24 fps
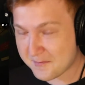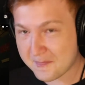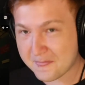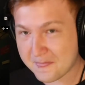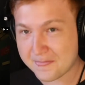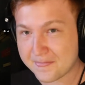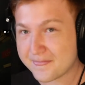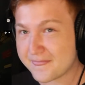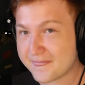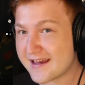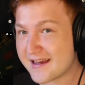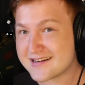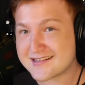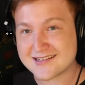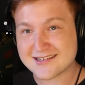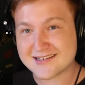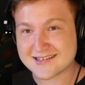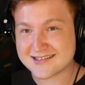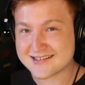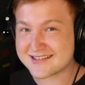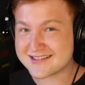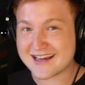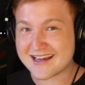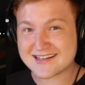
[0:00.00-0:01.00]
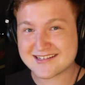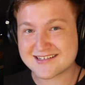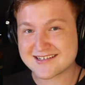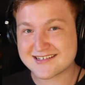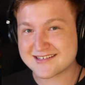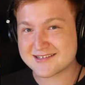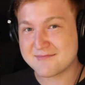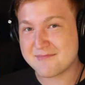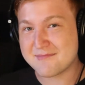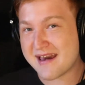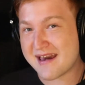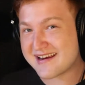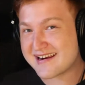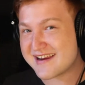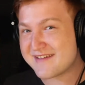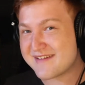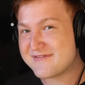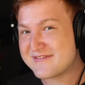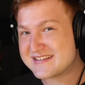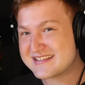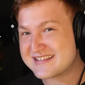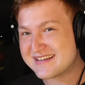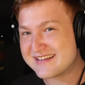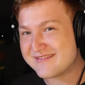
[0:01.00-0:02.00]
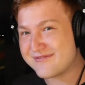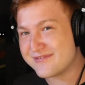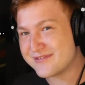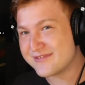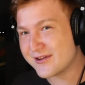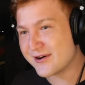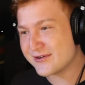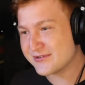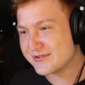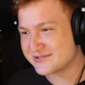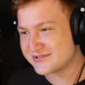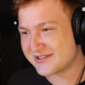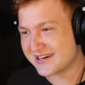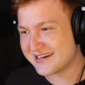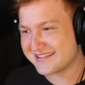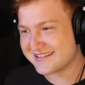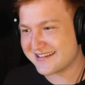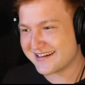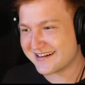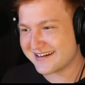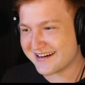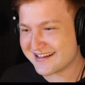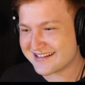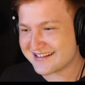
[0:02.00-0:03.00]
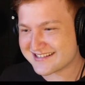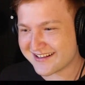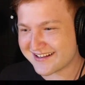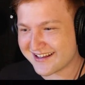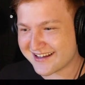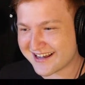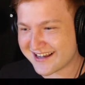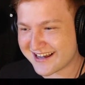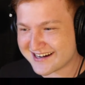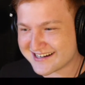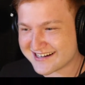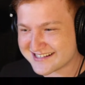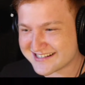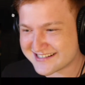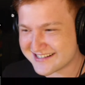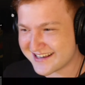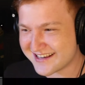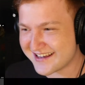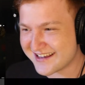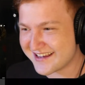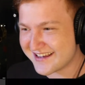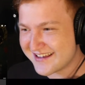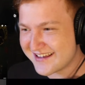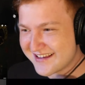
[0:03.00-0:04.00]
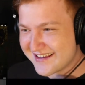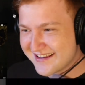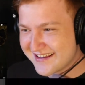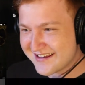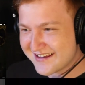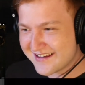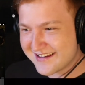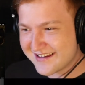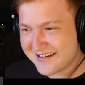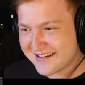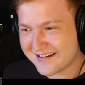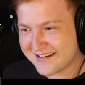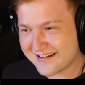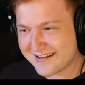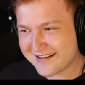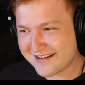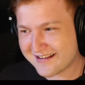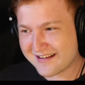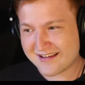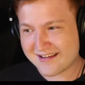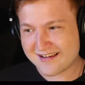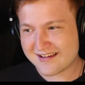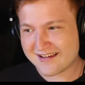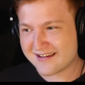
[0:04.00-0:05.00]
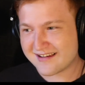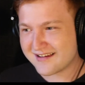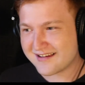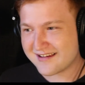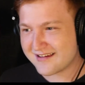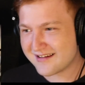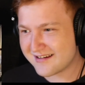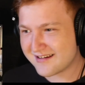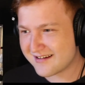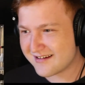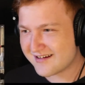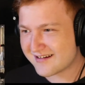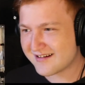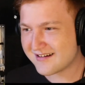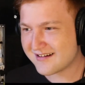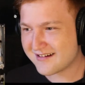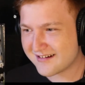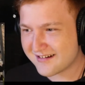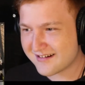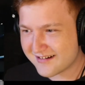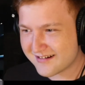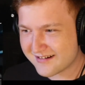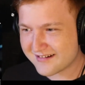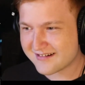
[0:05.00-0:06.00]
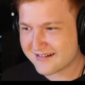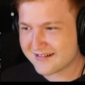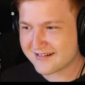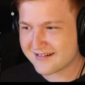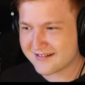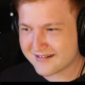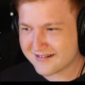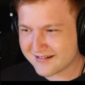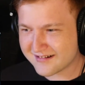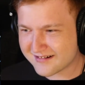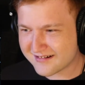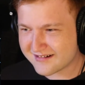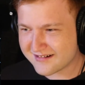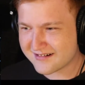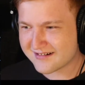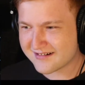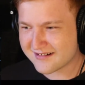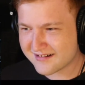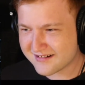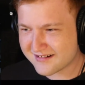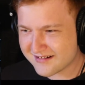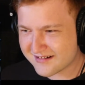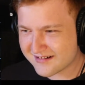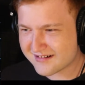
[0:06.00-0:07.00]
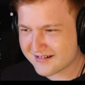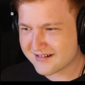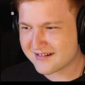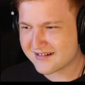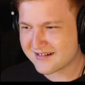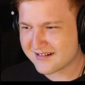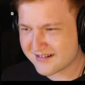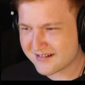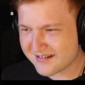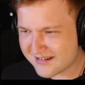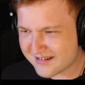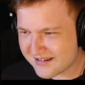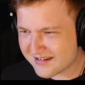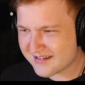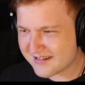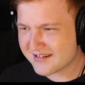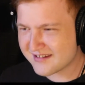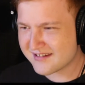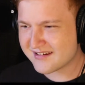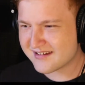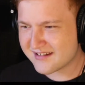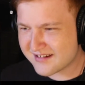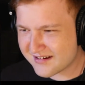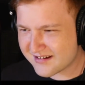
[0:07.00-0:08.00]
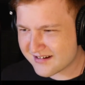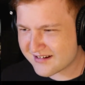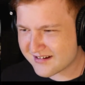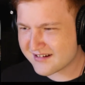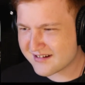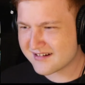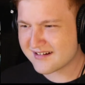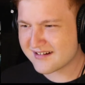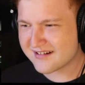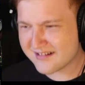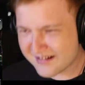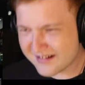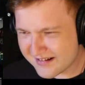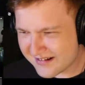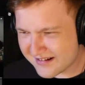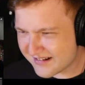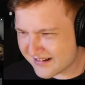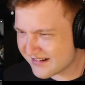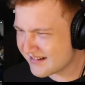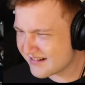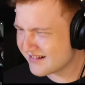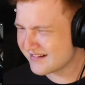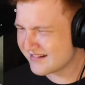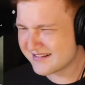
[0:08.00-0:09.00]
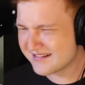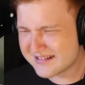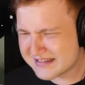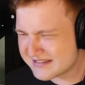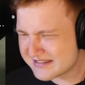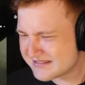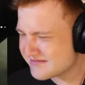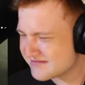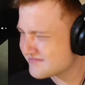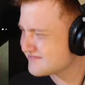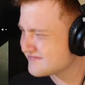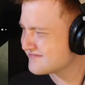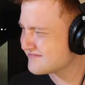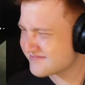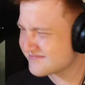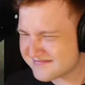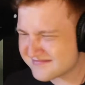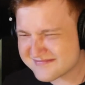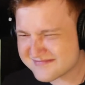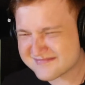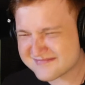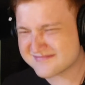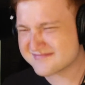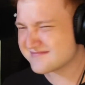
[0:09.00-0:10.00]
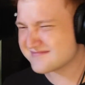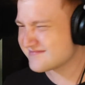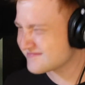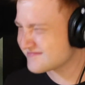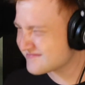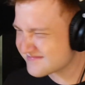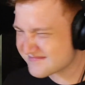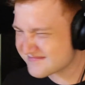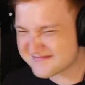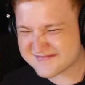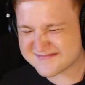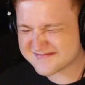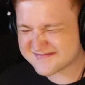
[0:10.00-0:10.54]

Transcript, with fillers: just magnificent flows right there. That's all I gotta say. Take a step into my world, let me show you that. Real block living, gang banging every day. Subconsciously sinning, I'm with